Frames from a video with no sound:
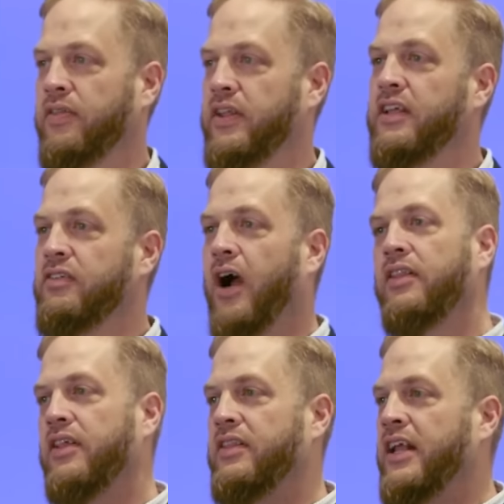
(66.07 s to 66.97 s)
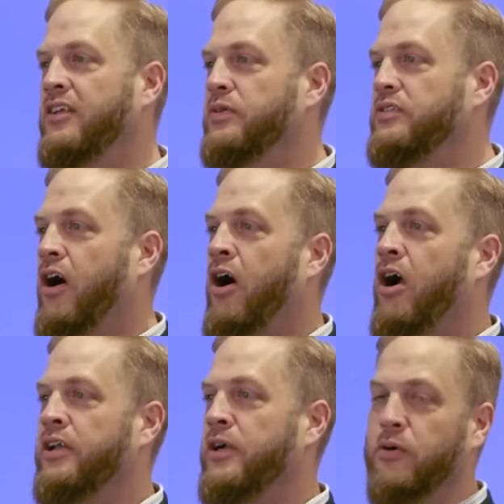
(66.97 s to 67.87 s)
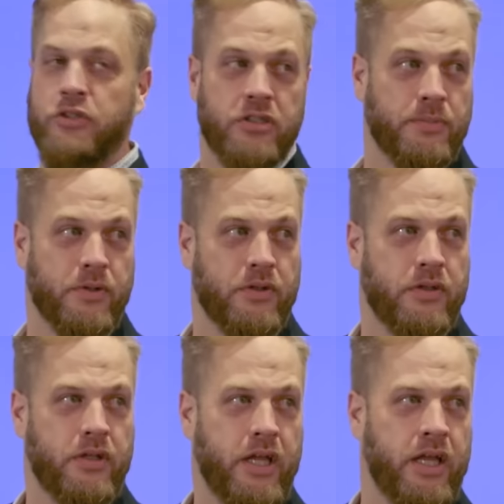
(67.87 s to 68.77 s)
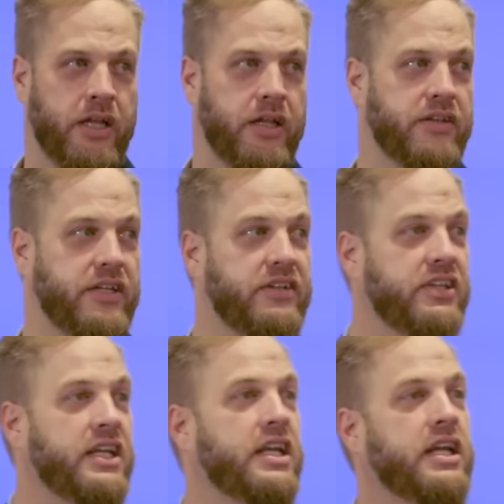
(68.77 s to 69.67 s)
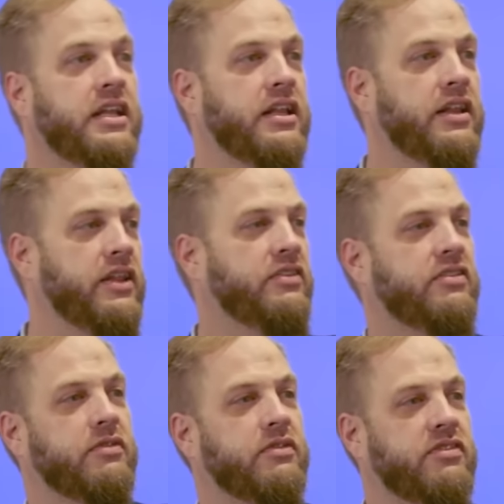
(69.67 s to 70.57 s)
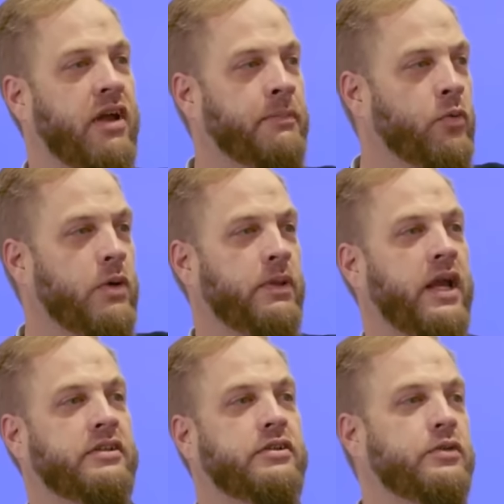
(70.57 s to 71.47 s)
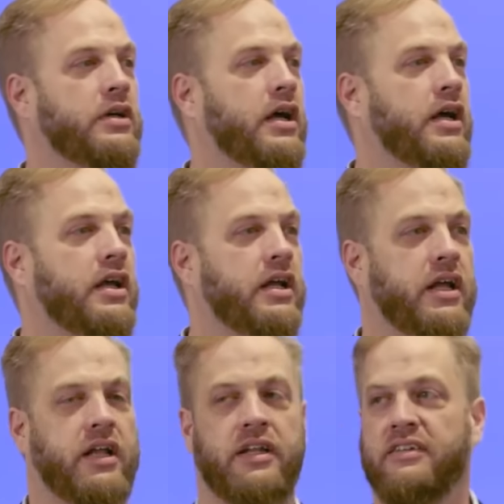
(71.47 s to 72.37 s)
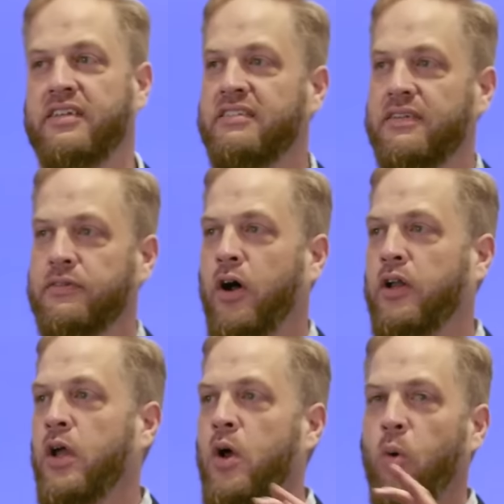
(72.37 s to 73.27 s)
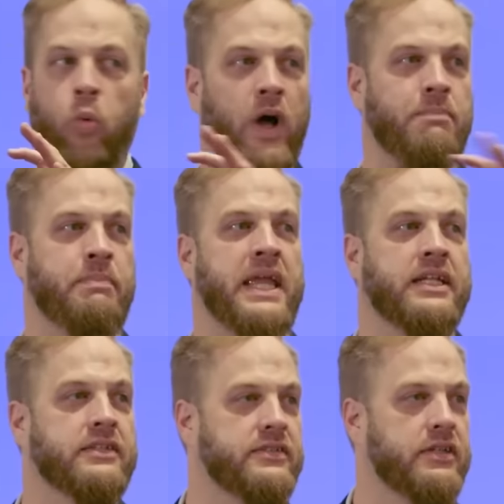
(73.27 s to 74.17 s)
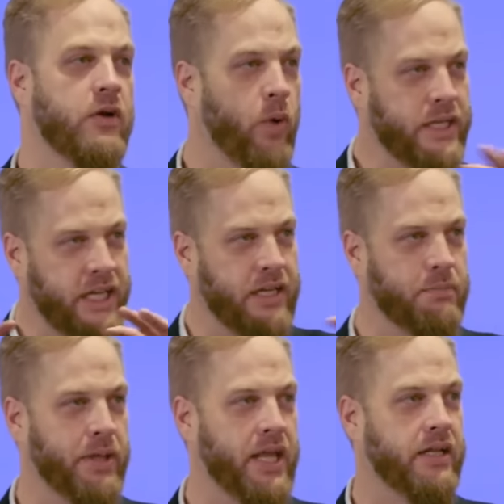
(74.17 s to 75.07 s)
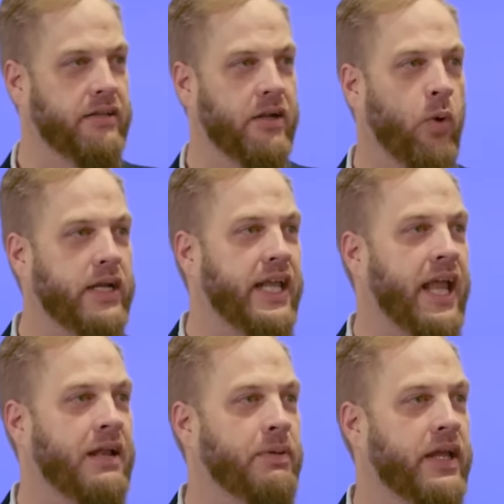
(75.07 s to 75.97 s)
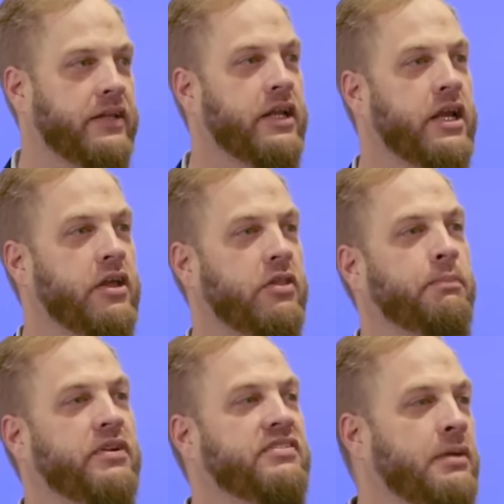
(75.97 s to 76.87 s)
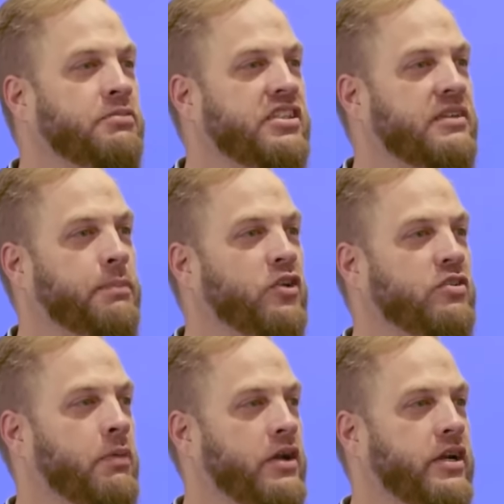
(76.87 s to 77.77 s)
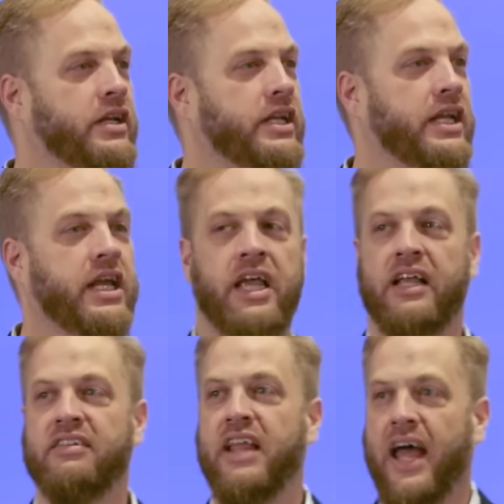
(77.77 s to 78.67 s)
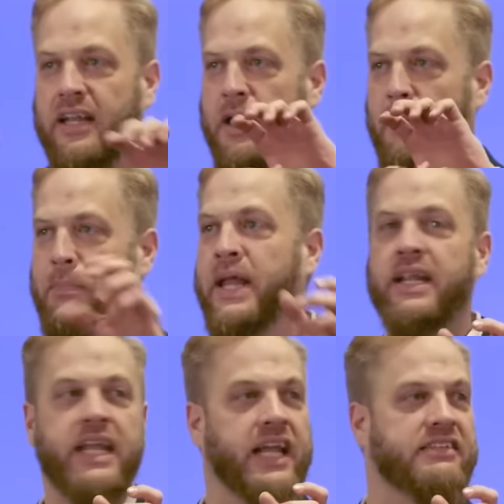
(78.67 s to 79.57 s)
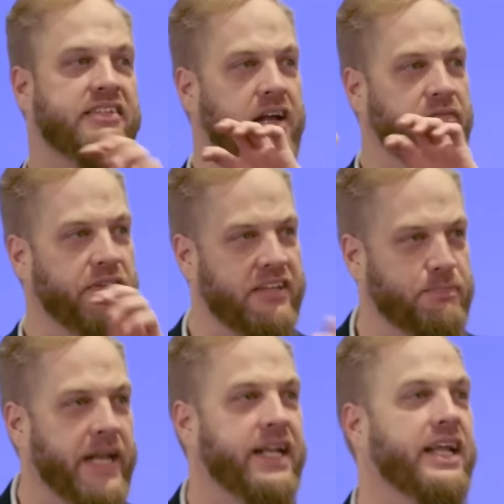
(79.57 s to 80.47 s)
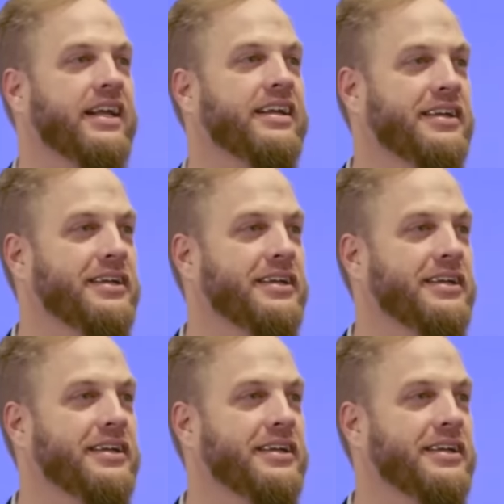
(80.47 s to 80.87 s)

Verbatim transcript: And these are the things which are negotiable. In DC, th this summer, we plan to do a, a, an intensive called What Bends? What can bend and what can't bend? The presumption of postmodernity is that bending itself is bending.